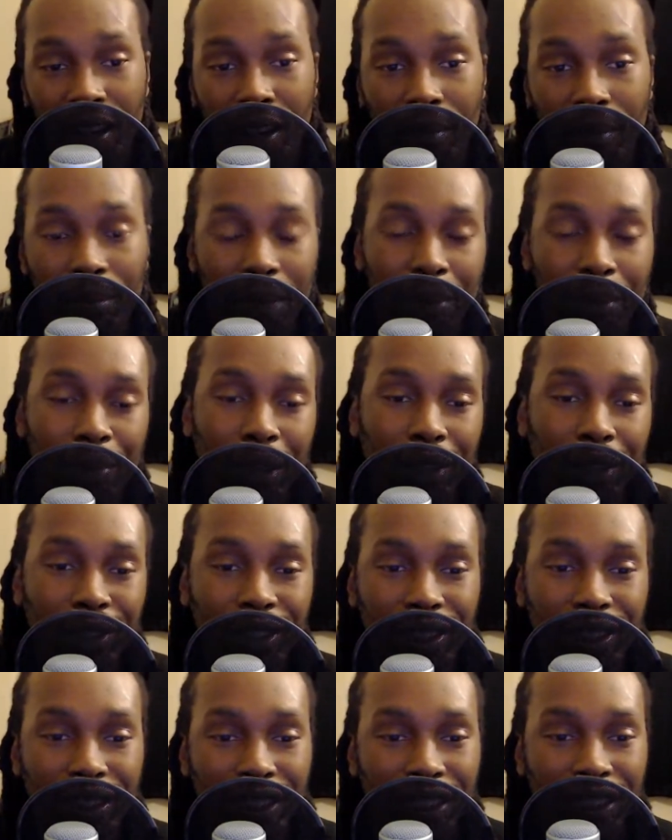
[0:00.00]
Me
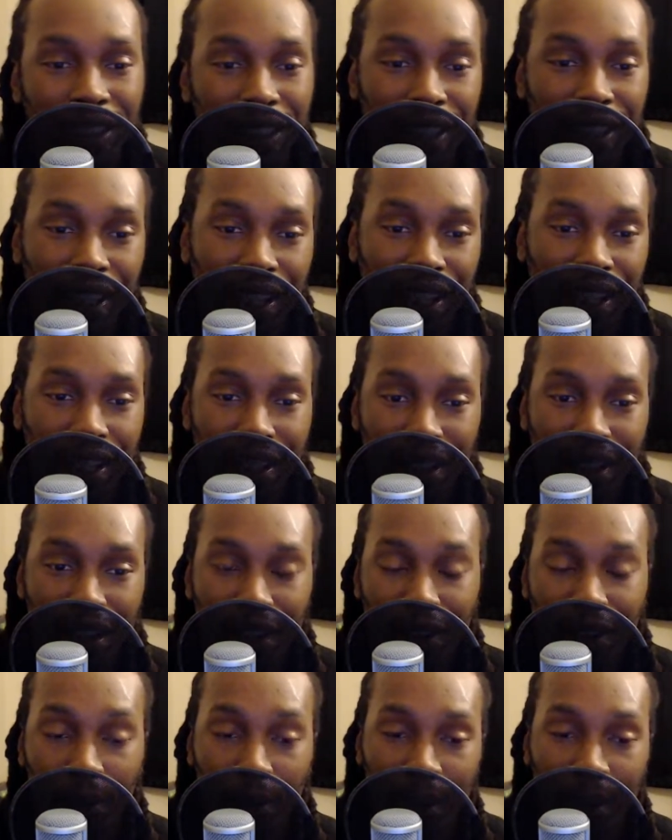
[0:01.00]
personally,
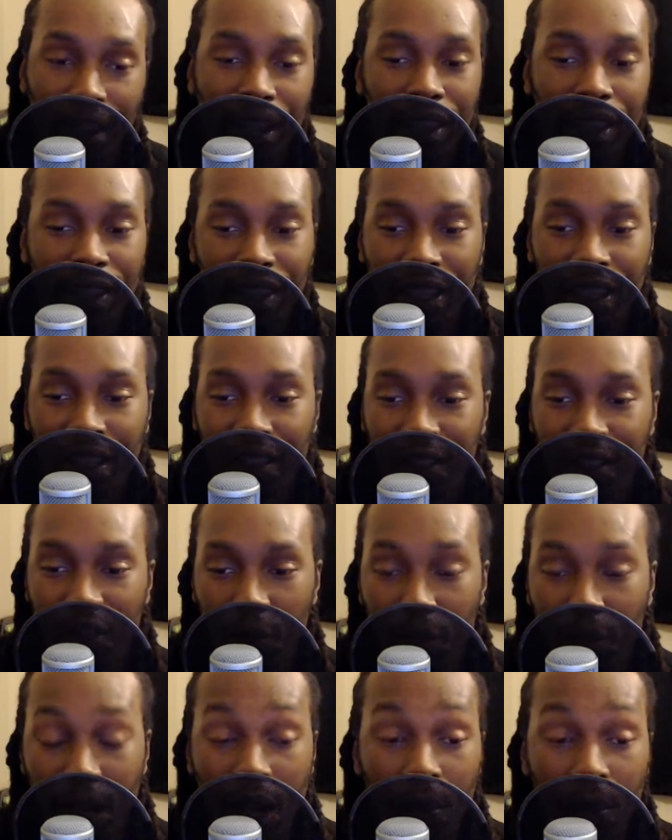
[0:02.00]
what I